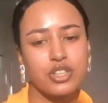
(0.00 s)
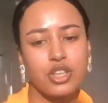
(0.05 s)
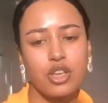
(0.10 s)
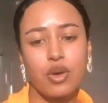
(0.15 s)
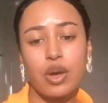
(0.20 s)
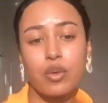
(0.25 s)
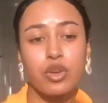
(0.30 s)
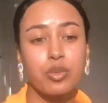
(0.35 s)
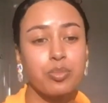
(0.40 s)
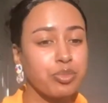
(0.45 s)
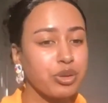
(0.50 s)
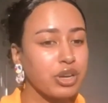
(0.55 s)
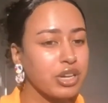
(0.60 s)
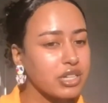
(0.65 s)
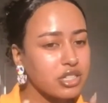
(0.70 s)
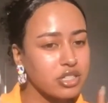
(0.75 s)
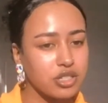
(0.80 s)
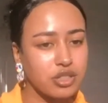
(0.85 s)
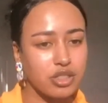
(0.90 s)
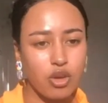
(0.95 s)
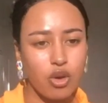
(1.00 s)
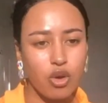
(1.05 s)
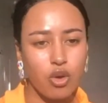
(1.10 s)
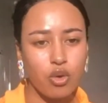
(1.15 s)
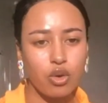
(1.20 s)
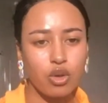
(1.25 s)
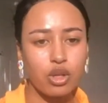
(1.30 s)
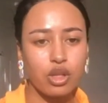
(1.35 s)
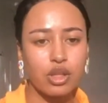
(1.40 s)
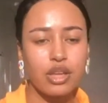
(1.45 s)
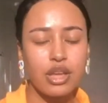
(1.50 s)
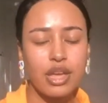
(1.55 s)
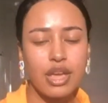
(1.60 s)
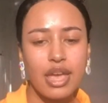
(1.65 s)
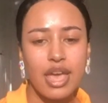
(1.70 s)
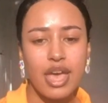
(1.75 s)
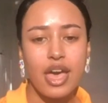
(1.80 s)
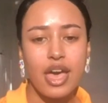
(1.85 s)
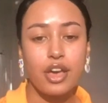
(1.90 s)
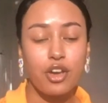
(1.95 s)
So I would print the whole
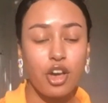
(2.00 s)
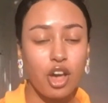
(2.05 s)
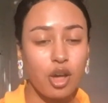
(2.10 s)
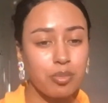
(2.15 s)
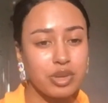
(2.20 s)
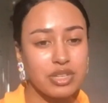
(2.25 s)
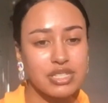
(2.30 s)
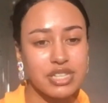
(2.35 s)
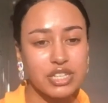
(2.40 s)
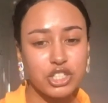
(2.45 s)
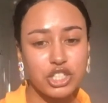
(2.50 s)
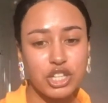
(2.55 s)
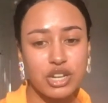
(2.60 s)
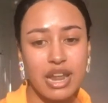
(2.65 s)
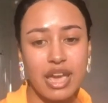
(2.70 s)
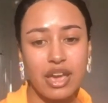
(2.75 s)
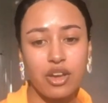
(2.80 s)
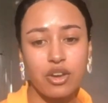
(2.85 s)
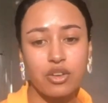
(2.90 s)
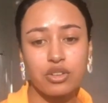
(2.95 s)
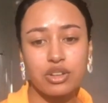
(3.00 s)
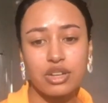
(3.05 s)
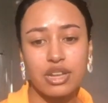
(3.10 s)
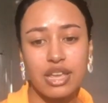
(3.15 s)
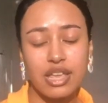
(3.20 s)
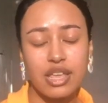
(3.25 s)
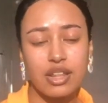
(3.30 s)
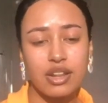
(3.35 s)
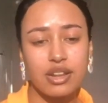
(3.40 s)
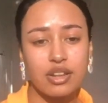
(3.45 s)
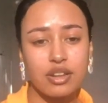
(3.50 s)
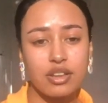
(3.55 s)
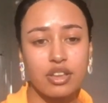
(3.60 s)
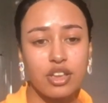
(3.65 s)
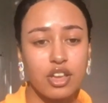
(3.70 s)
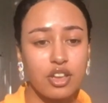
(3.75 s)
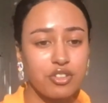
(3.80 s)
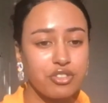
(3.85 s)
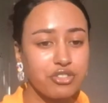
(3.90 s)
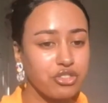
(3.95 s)
composition out in
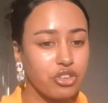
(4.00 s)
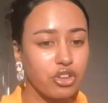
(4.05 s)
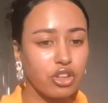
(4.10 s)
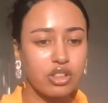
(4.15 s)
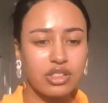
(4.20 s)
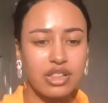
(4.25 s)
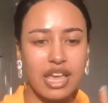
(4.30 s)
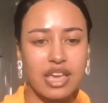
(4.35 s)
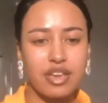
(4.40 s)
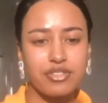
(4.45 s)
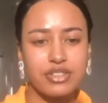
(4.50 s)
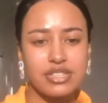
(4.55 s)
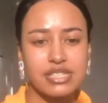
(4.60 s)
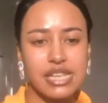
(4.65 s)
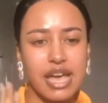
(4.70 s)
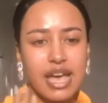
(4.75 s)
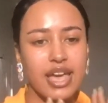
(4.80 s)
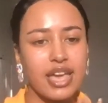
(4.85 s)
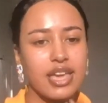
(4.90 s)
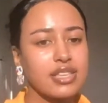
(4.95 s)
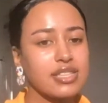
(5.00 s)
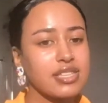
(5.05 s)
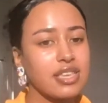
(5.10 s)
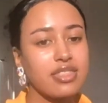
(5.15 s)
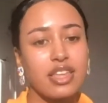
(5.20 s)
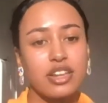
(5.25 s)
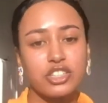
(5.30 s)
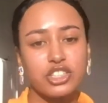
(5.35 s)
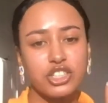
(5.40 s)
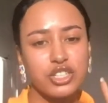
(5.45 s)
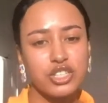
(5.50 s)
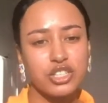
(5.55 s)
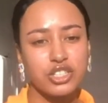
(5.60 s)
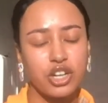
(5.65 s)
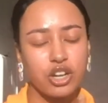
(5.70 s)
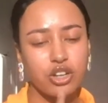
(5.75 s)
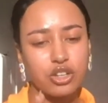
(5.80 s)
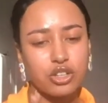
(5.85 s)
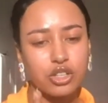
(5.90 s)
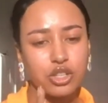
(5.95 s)
full life size and then just
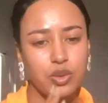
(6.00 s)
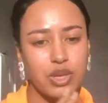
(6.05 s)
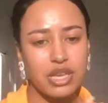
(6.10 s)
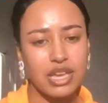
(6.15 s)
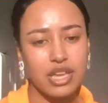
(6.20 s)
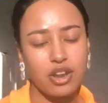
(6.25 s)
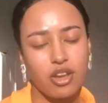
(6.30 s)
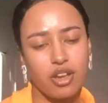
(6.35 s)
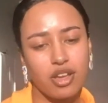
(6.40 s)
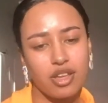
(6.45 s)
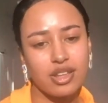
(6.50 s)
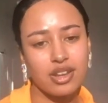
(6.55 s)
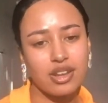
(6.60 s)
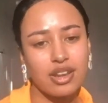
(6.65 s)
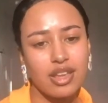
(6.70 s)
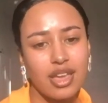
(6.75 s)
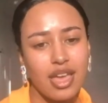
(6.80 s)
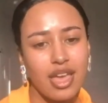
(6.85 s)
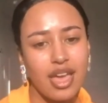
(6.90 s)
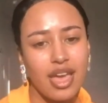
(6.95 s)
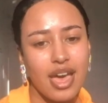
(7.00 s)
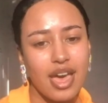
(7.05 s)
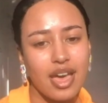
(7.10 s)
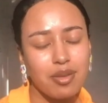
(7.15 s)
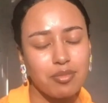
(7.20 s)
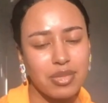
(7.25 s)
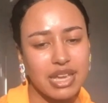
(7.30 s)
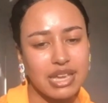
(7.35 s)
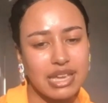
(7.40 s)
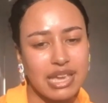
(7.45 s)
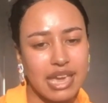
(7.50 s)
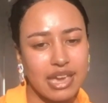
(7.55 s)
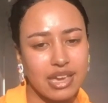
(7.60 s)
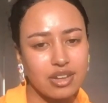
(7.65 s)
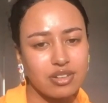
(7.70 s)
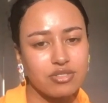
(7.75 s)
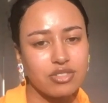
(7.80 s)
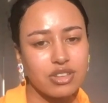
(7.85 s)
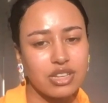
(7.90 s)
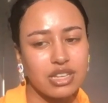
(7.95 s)
start gluing it on uh, my
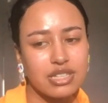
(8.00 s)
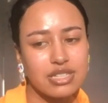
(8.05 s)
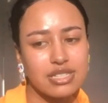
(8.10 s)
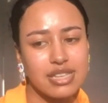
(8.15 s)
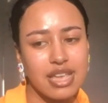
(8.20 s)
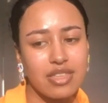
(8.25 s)
canvas.